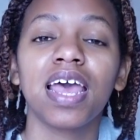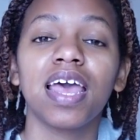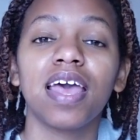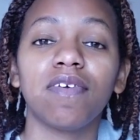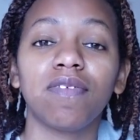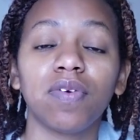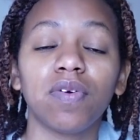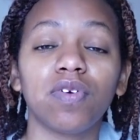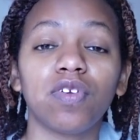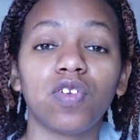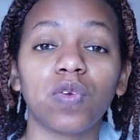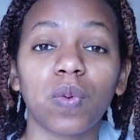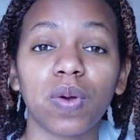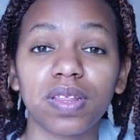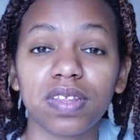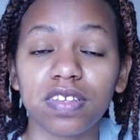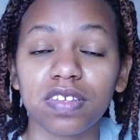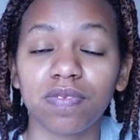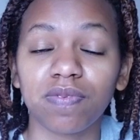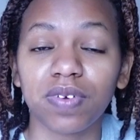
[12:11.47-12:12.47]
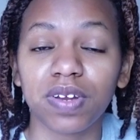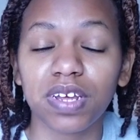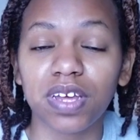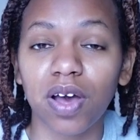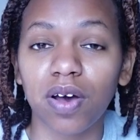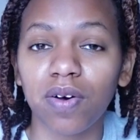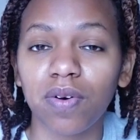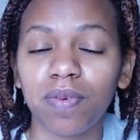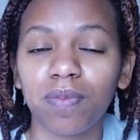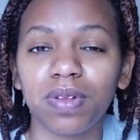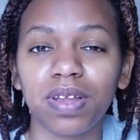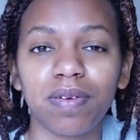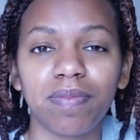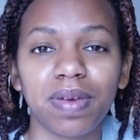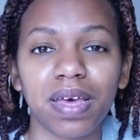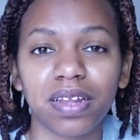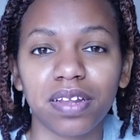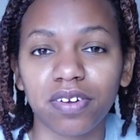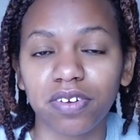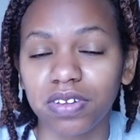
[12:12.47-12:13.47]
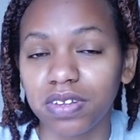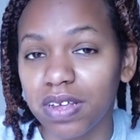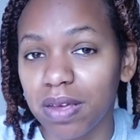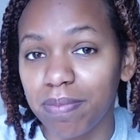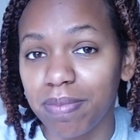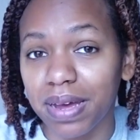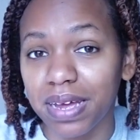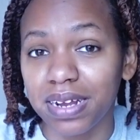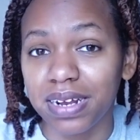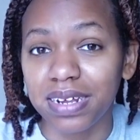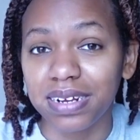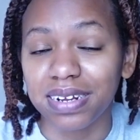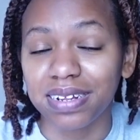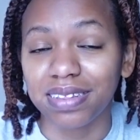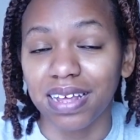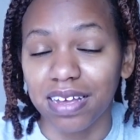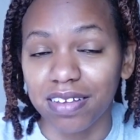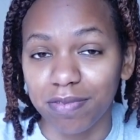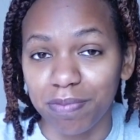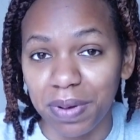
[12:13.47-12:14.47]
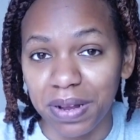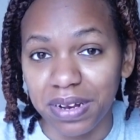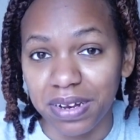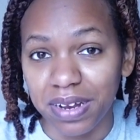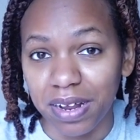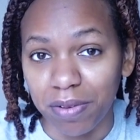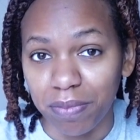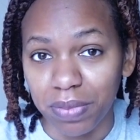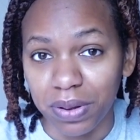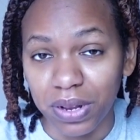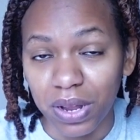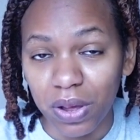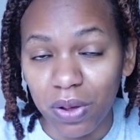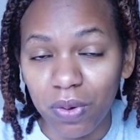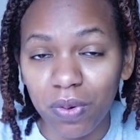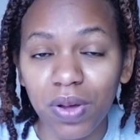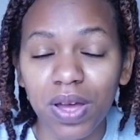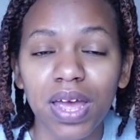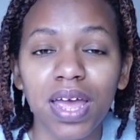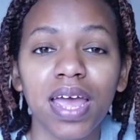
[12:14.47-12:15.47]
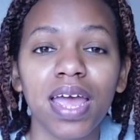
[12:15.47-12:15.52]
If you enjoyed this video, leave me a little tip by hitting the thanks button down below.